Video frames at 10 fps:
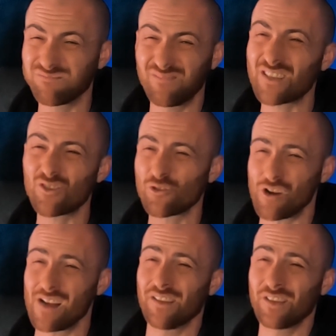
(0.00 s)
let's not
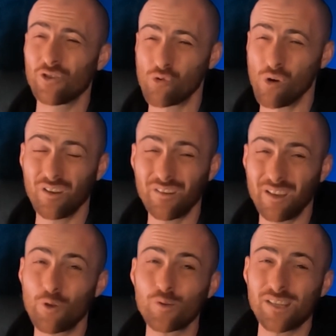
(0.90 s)
drag this intro on.
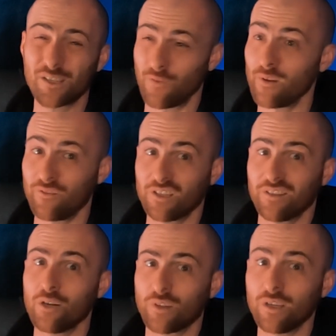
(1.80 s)
Have you seen this film? I fucking
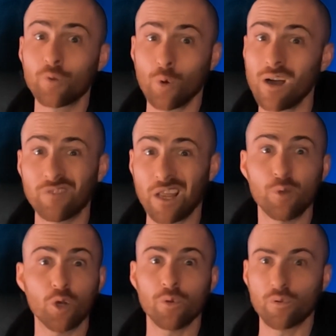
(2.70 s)
doubt it. If you have, let
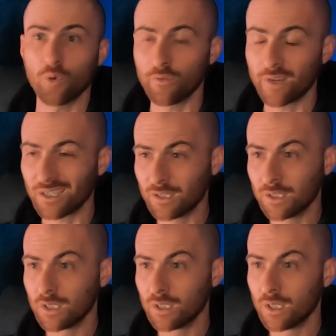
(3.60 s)
me know what you thought of it.
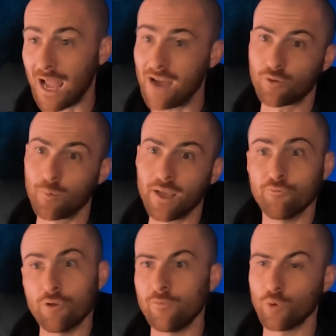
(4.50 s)
After my
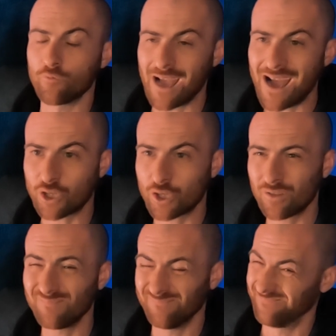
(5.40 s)
review and
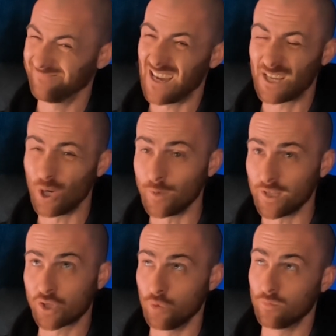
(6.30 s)
reaction, I can only
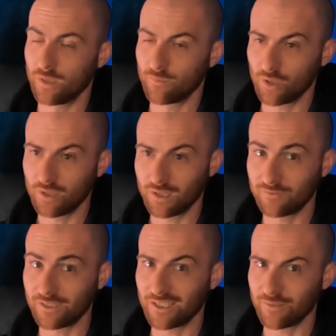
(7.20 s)
assume what I'm going to
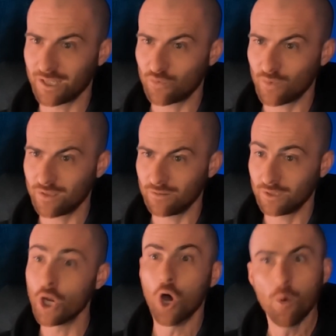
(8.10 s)
think about this
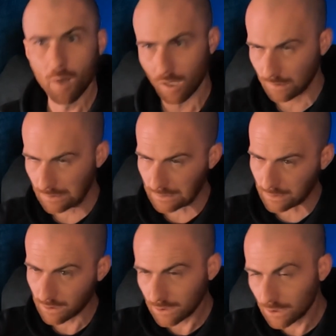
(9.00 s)

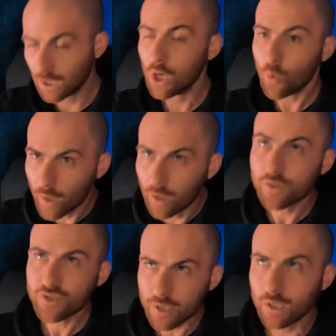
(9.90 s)
one. We'll
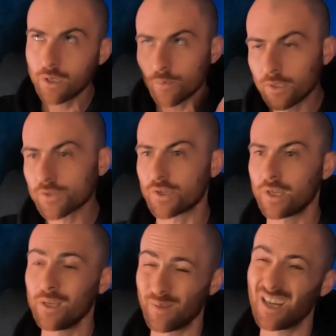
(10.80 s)
see.
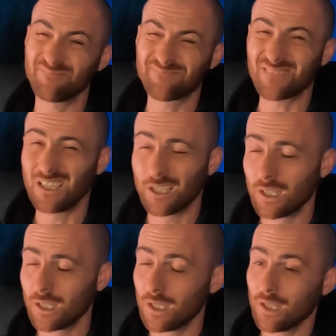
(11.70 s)
But
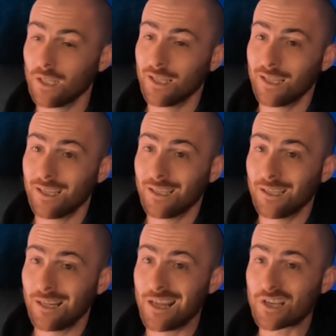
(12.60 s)

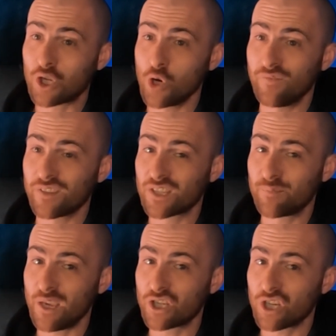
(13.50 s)
let's go for
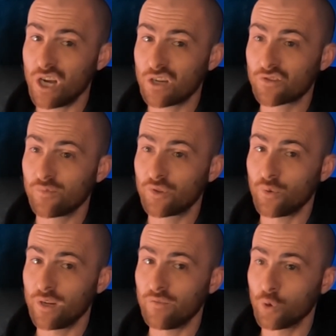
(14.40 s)
Space Sharks from
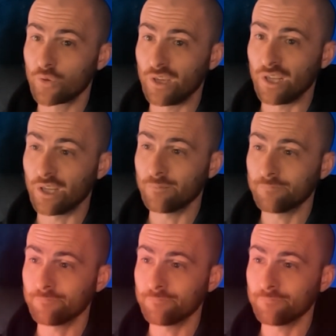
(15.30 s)
2014.